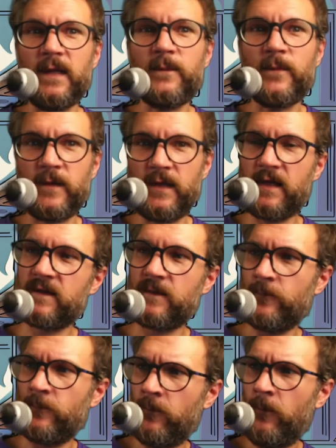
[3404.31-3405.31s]
It predicts
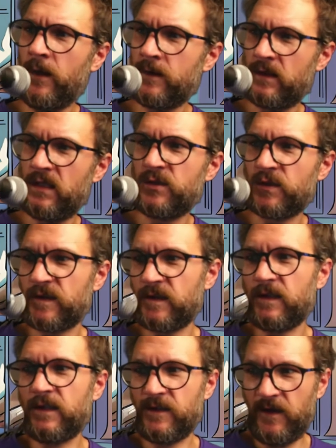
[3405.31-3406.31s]
what teachers
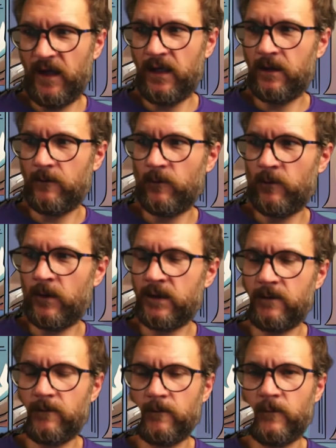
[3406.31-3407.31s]
are going to say,
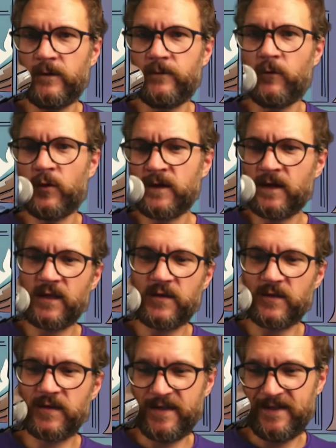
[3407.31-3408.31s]
what what voice
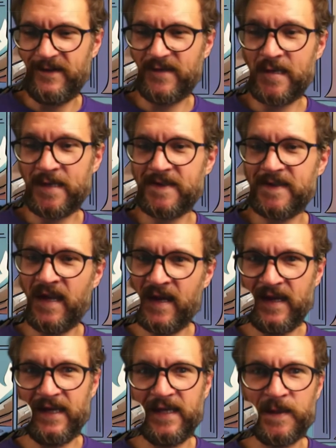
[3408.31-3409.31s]
teachers are going to
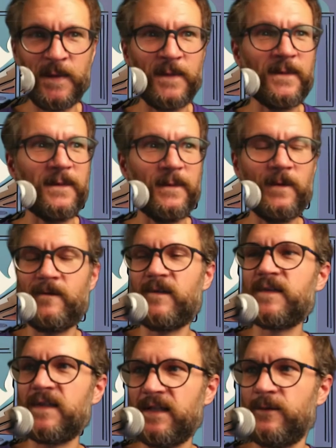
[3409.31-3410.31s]
say in
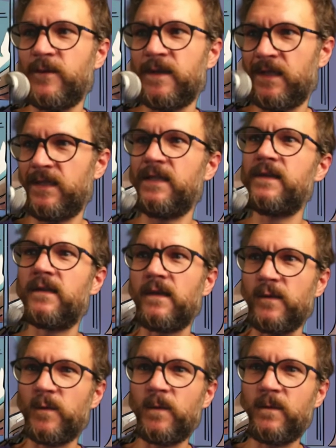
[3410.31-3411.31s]
university when they need
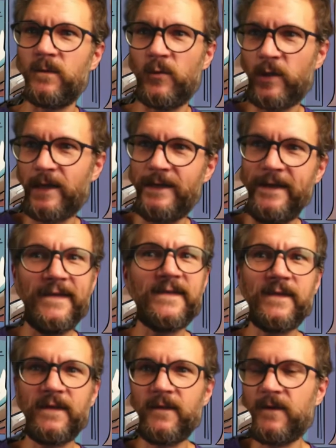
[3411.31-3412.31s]
to
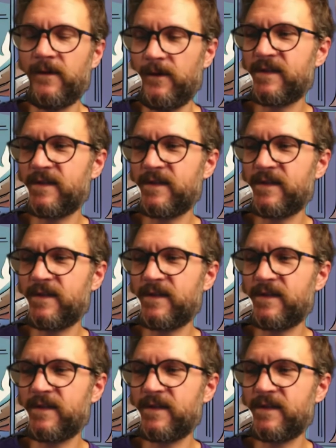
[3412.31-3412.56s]
organize their